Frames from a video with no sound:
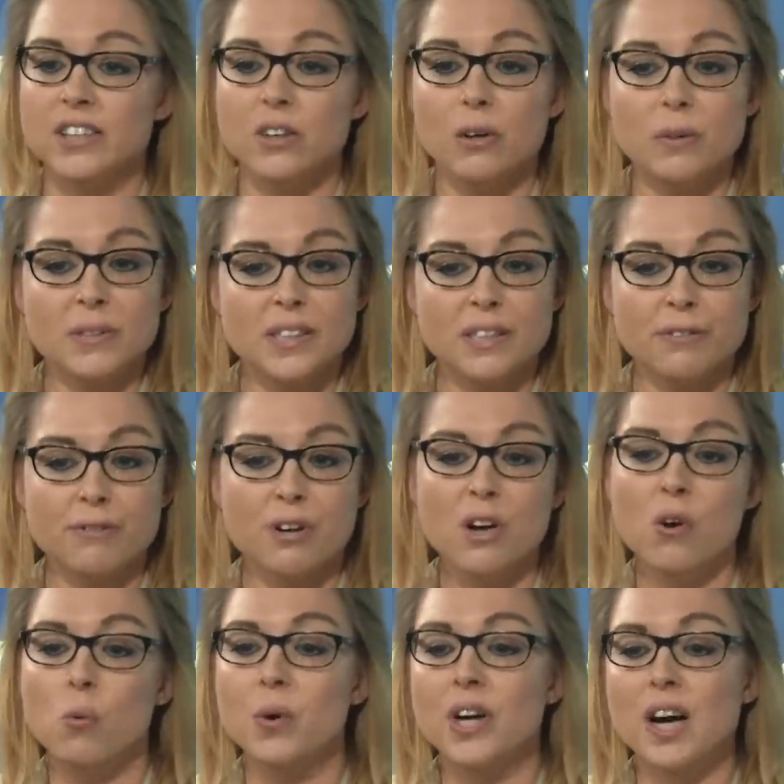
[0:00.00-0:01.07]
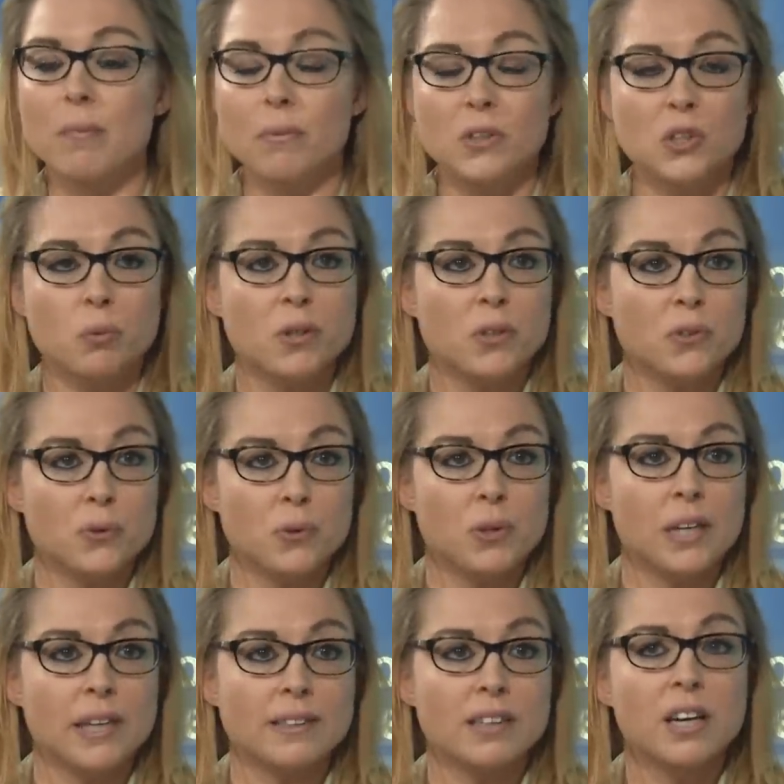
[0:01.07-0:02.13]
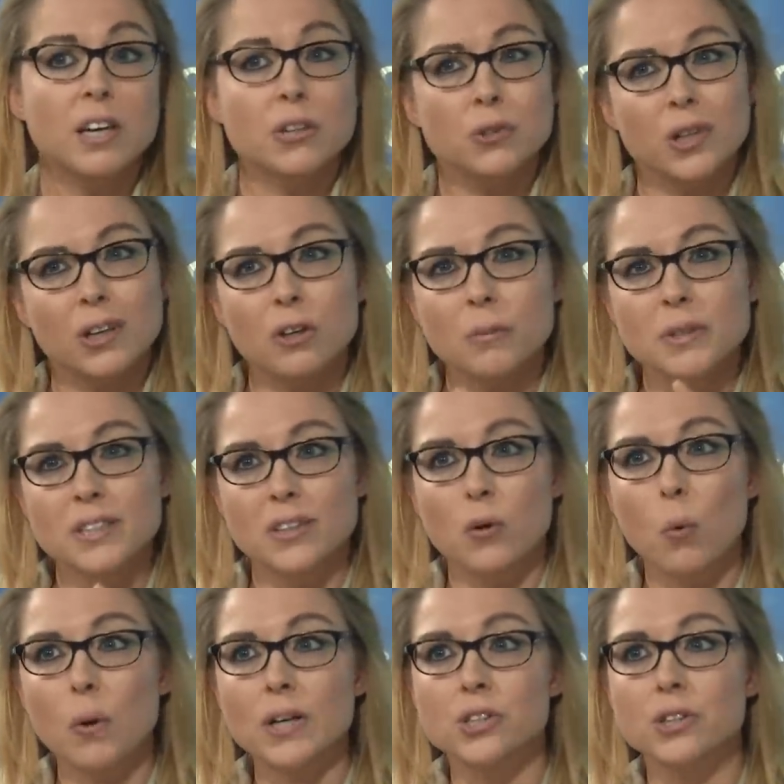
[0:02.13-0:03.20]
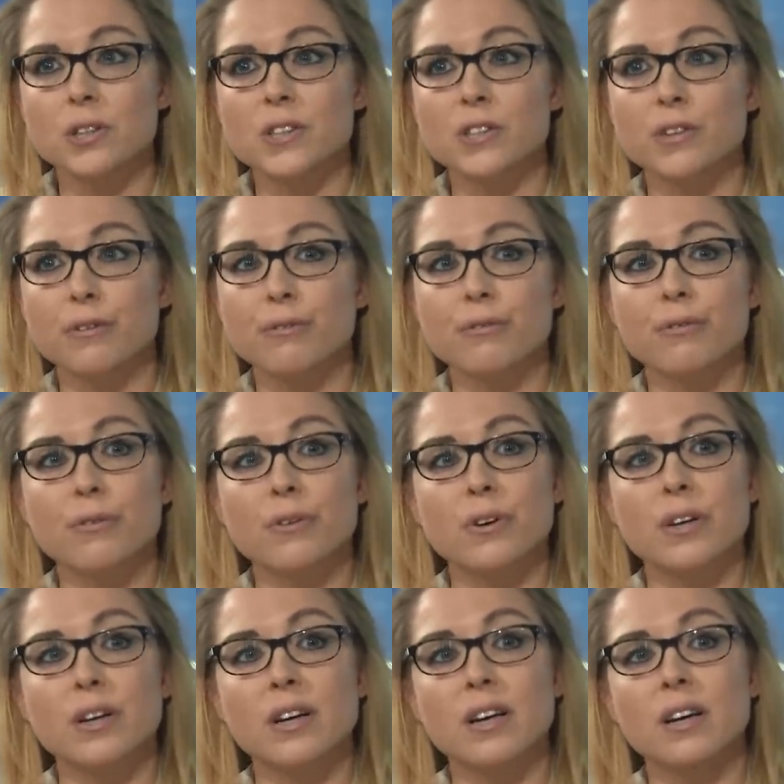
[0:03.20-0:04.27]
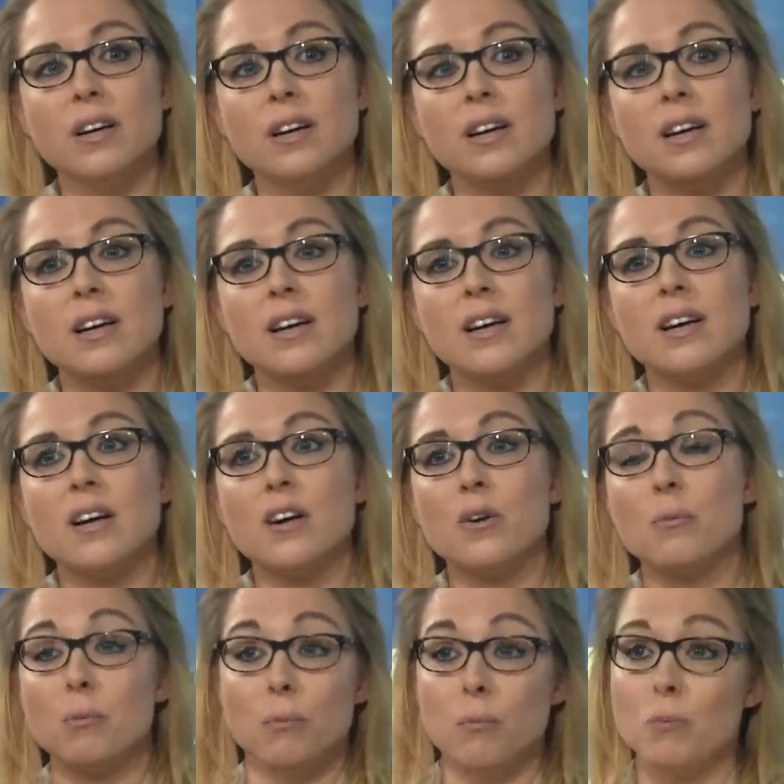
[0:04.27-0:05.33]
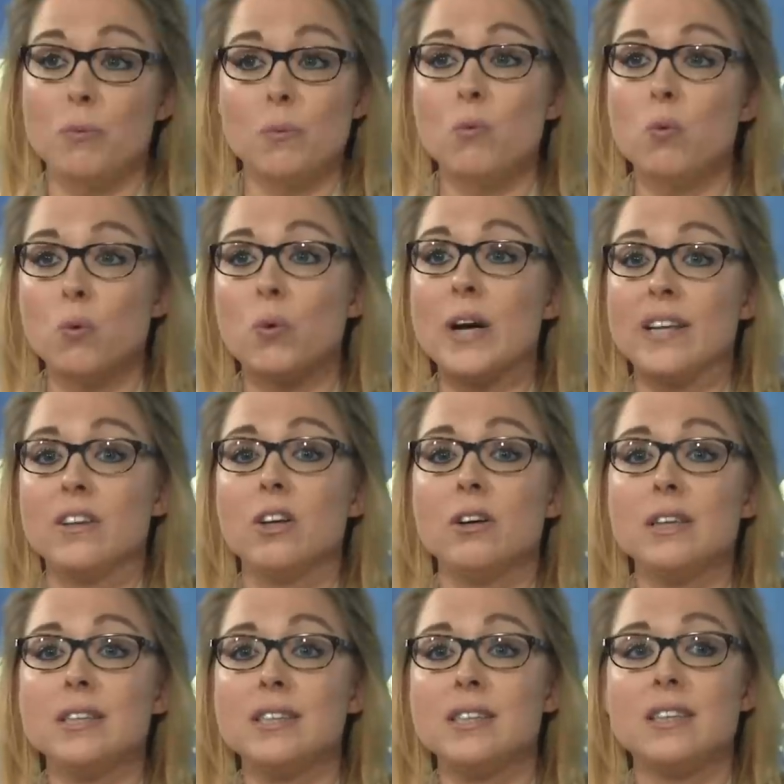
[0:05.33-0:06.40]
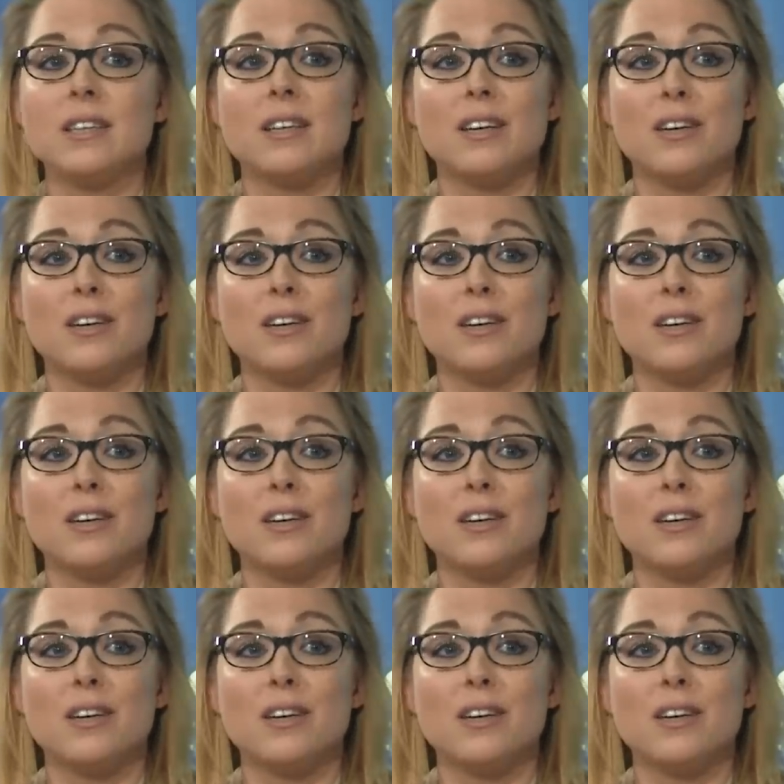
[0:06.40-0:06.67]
inclusive? What happens when you do that? So there are already questions. who chooses the value? Right now, well, the machines